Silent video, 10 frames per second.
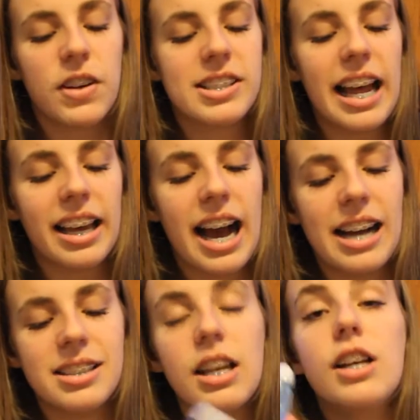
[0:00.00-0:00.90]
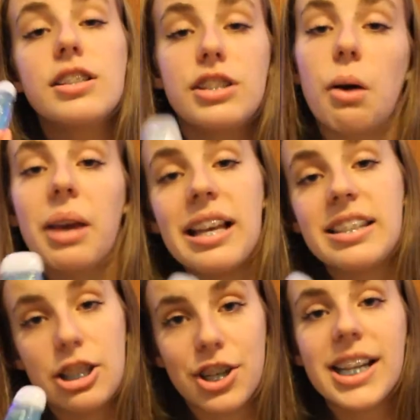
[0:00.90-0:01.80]
First, I got Snow
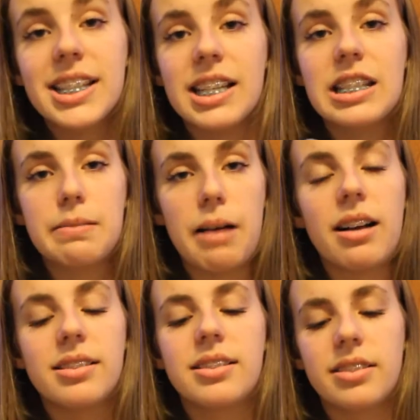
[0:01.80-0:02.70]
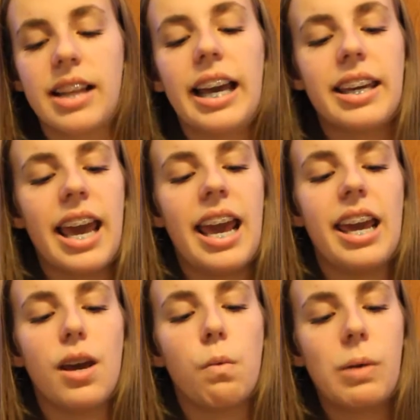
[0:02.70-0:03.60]
Kiss Citrus. It smells like
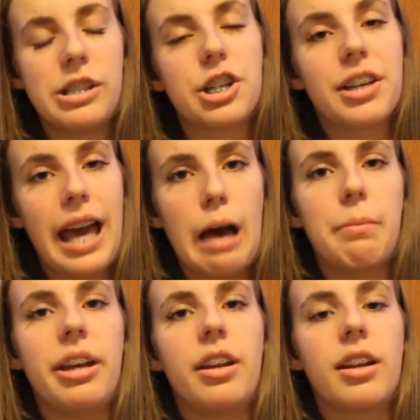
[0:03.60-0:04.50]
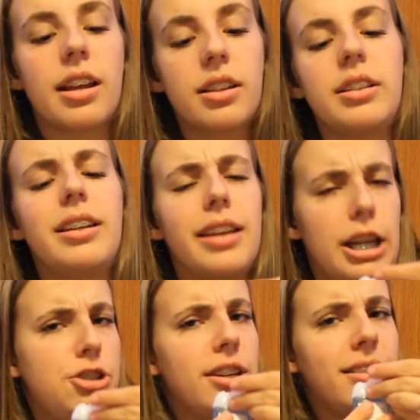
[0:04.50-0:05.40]
a winter cabin clean
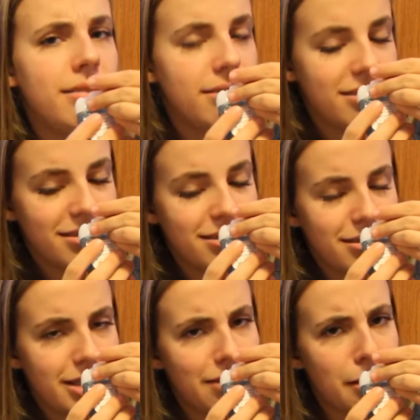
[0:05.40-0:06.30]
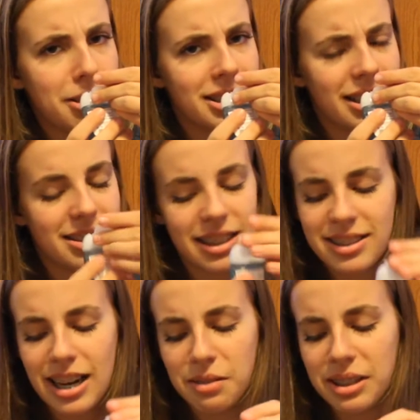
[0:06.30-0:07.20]
kitchen, if that makes any
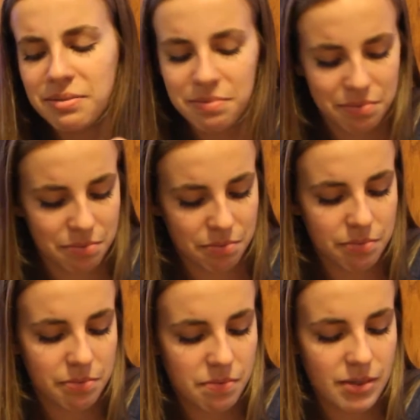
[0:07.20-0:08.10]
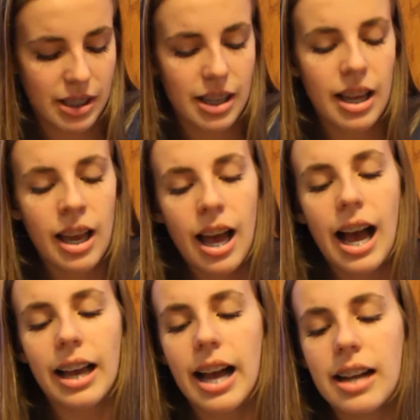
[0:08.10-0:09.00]
sense to anyone.
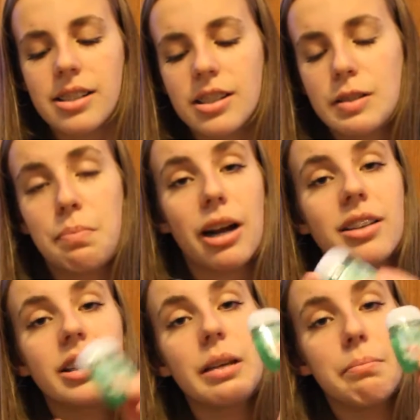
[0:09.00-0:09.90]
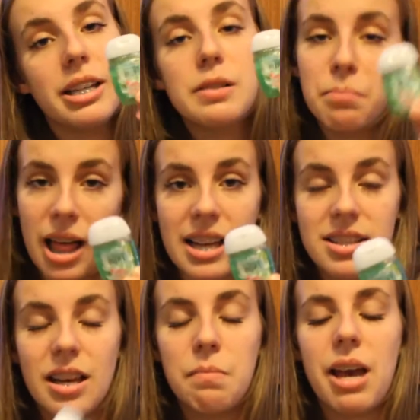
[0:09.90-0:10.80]
I got sparkling mint
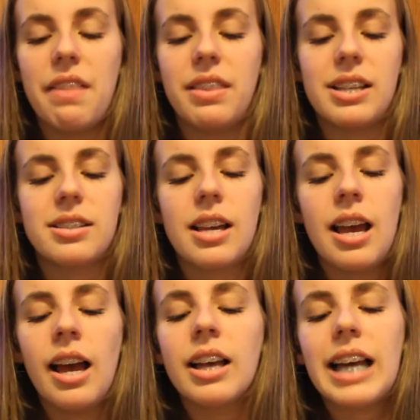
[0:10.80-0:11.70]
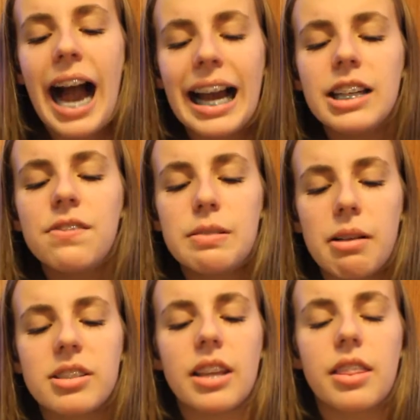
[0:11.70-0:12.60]
blossom and this kind of
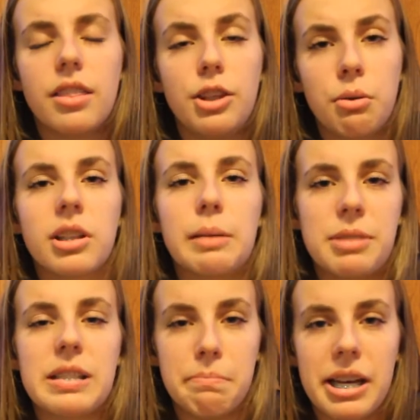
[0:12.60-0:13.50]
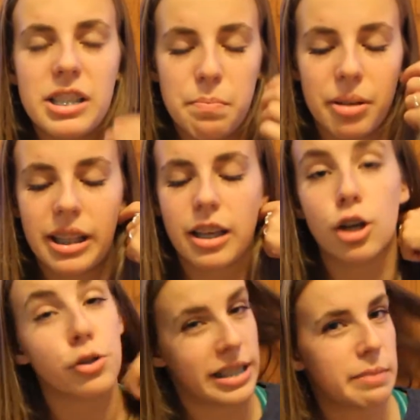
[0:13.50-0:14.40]
smells like eucalyptus mint but like
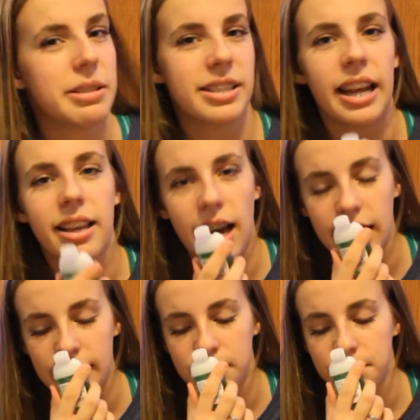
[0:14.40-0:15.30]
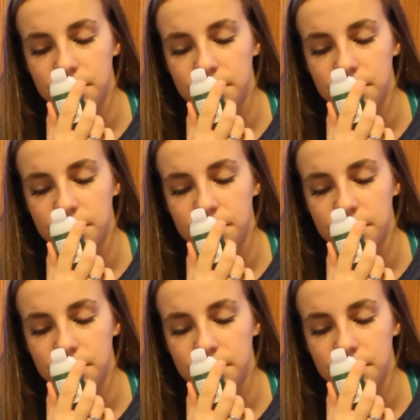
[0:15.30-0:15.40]
a Christmas take on it.